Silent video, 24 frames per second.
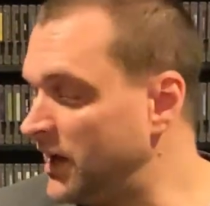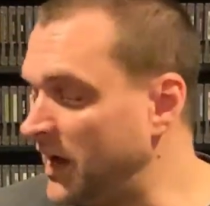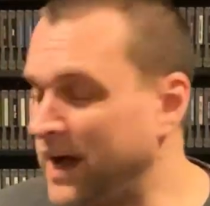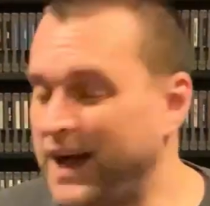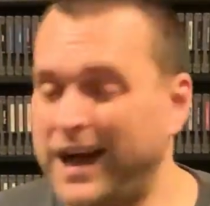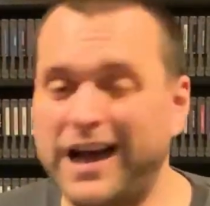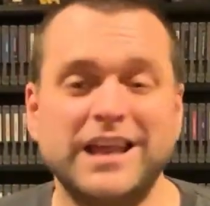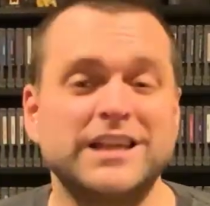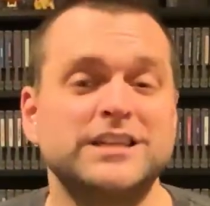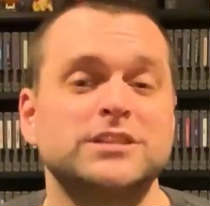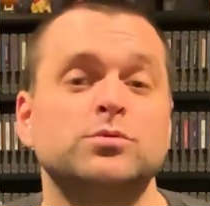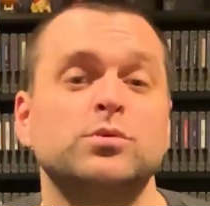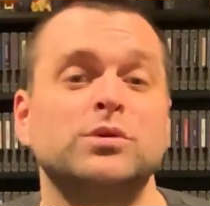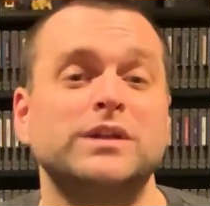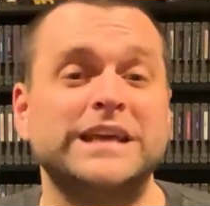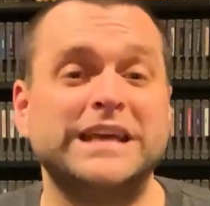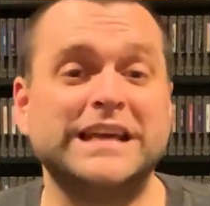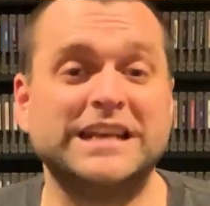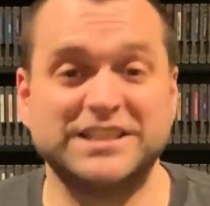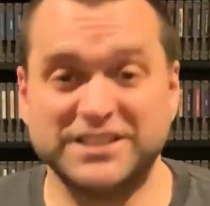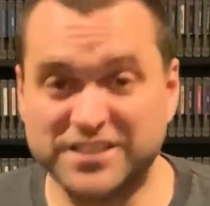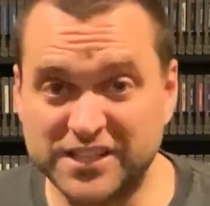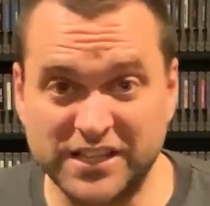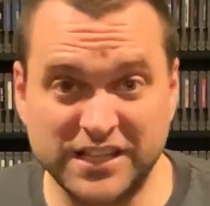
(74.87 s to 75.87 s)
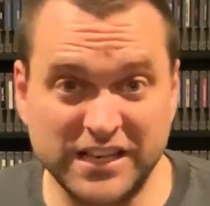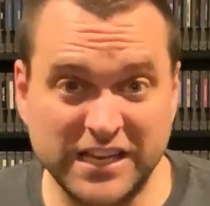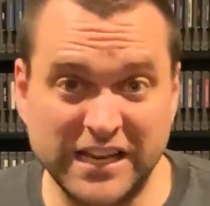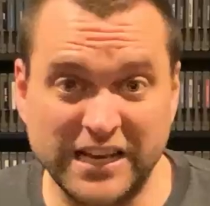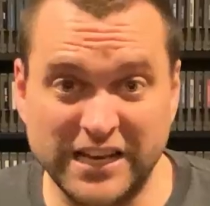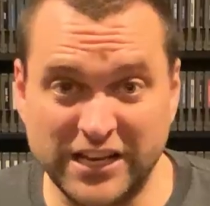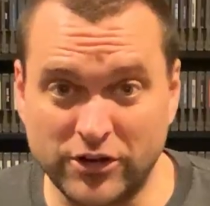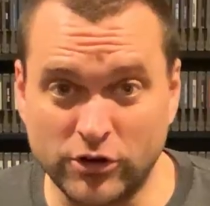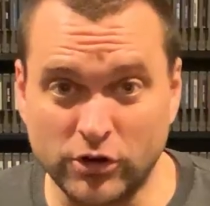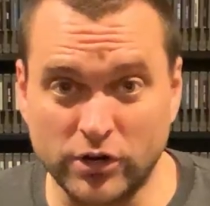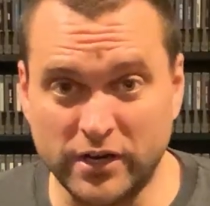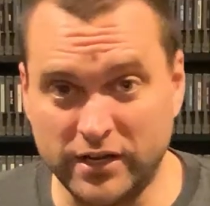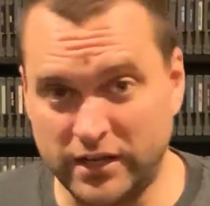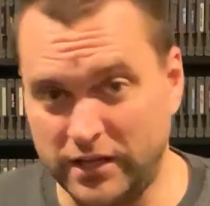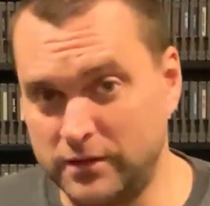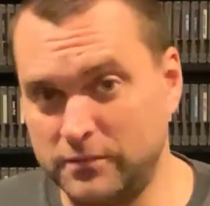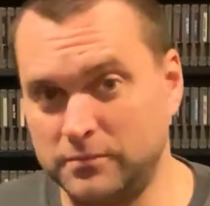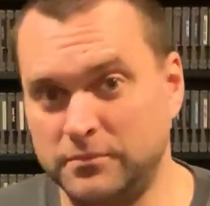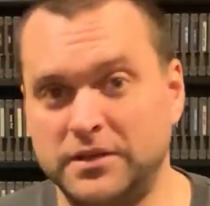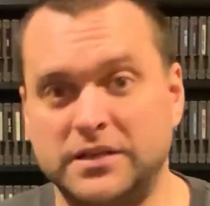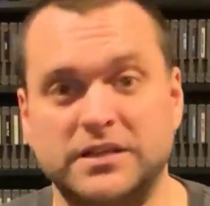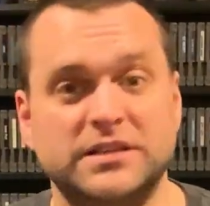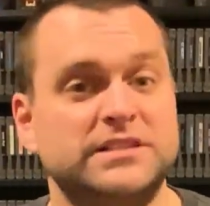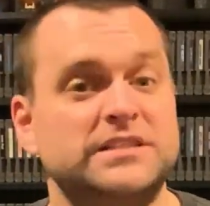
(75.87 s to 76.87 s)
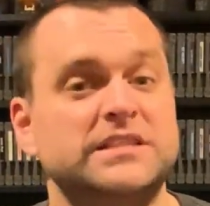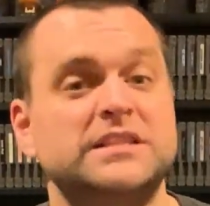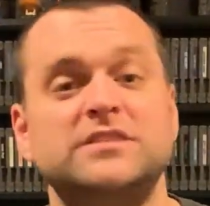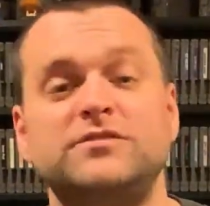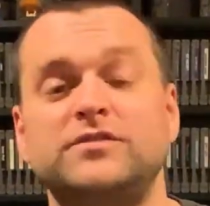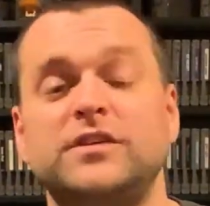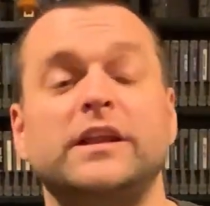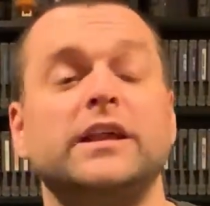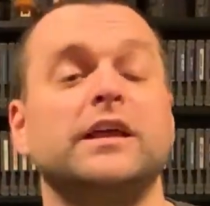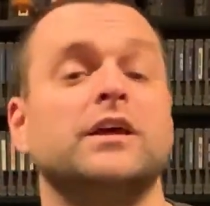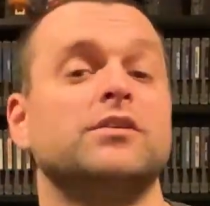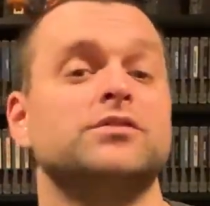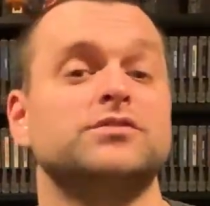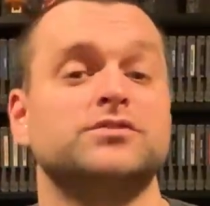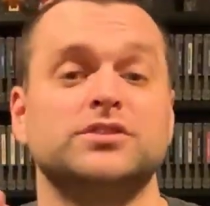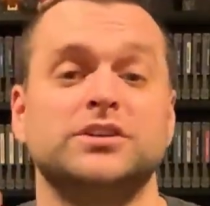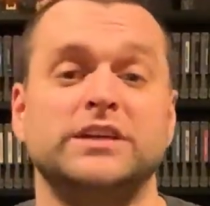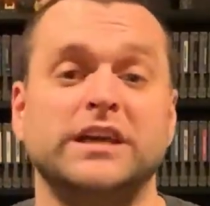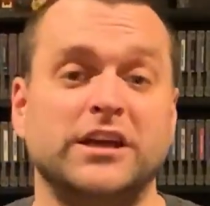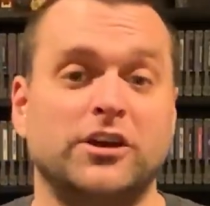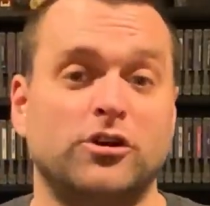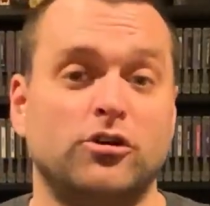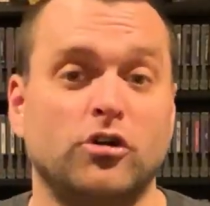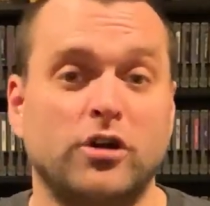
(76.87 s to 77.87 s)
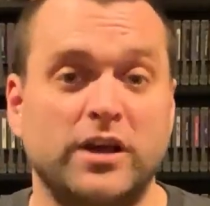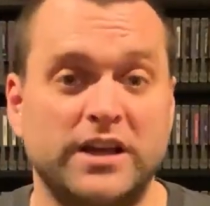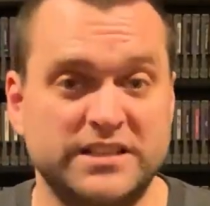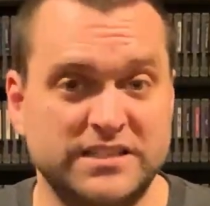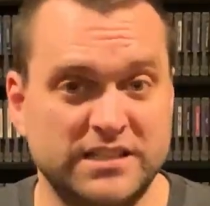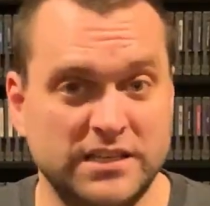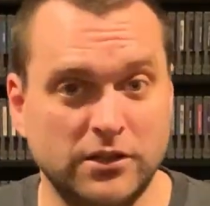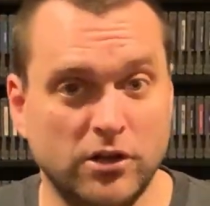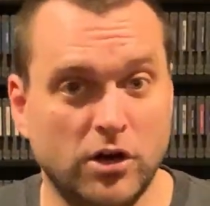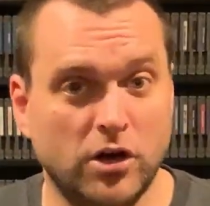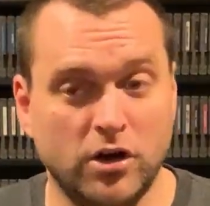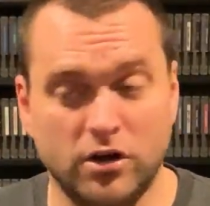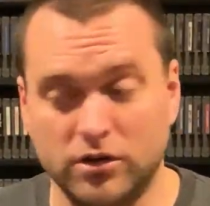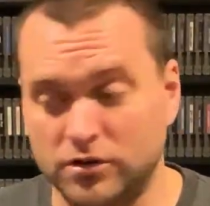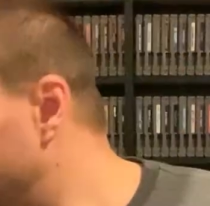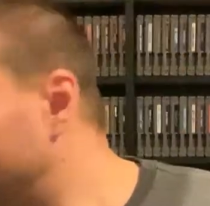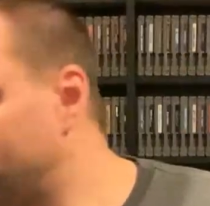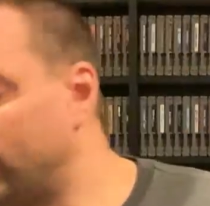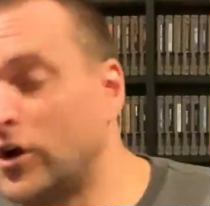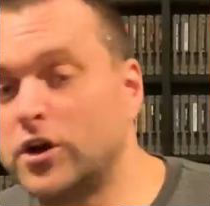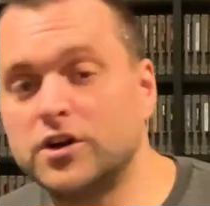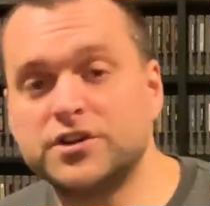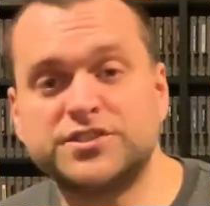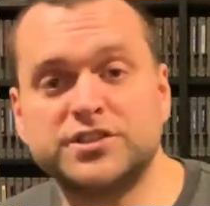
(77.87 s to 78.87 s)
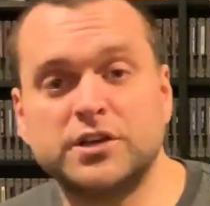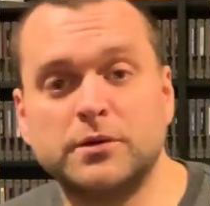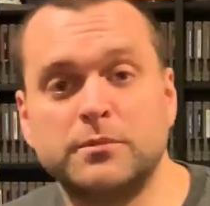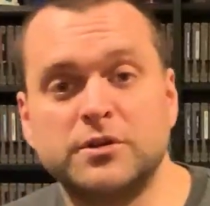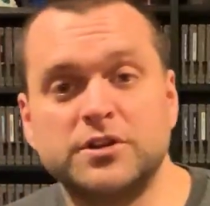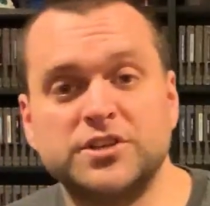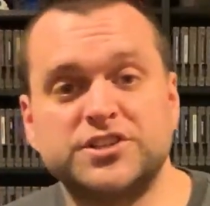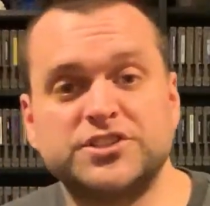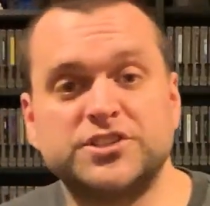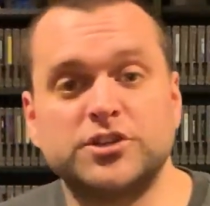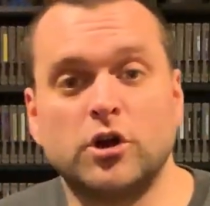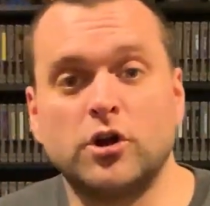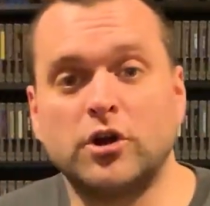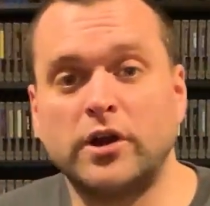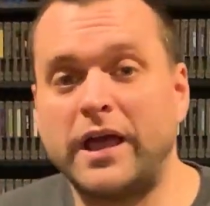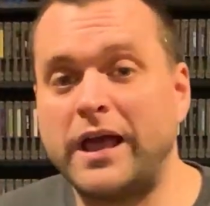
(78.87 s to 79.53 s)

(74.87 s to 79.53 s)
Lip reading: I just want to get to the nitty gritty because these videos will get crazy long. First, I'm going to start